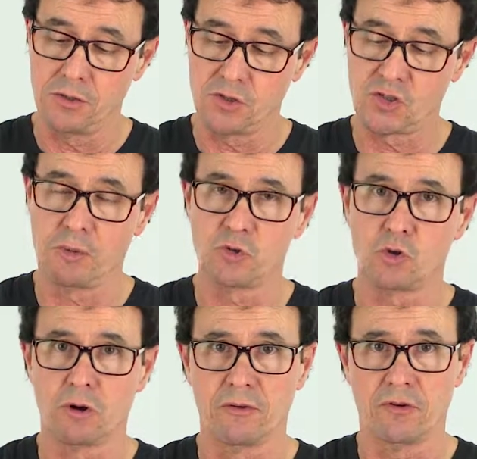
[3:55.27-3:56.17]
some
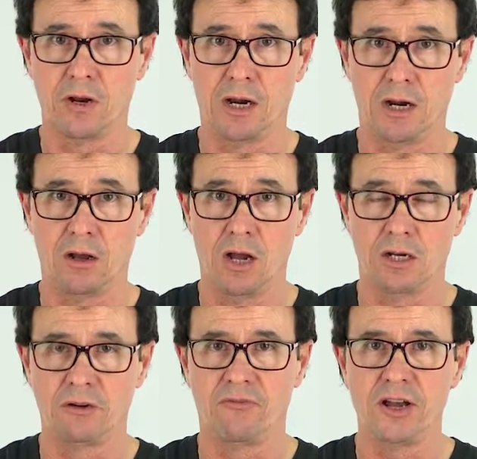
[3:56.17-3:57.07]
sort of a
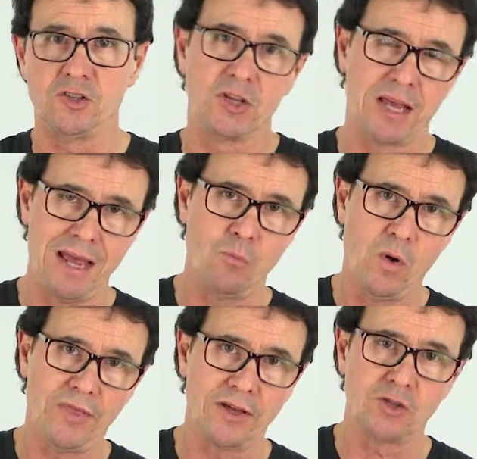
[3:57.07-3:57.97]
device that came
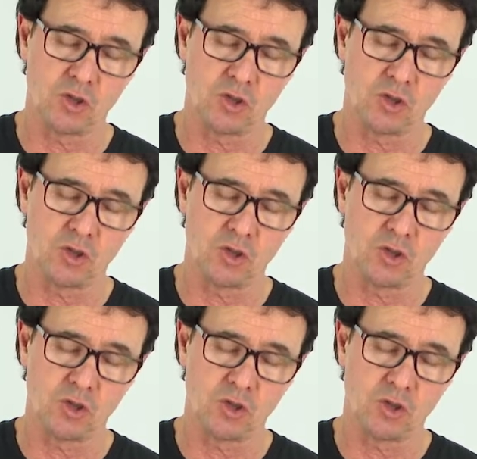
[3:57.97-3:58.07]
with it,